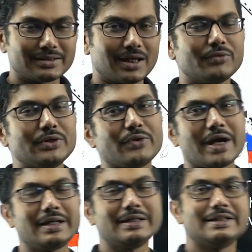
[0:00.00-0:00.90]
how you
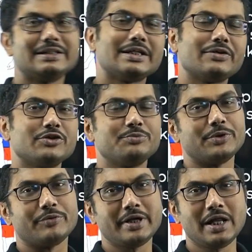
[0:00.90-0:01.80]
can distinguish
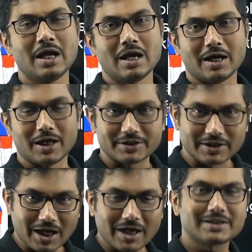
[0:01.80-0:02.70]
between
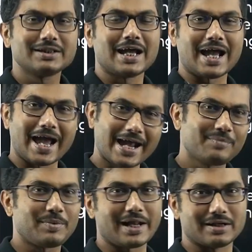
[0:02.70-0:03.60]
stars and
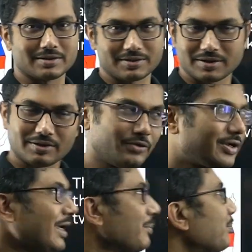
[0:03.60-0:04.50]
planets. Okay,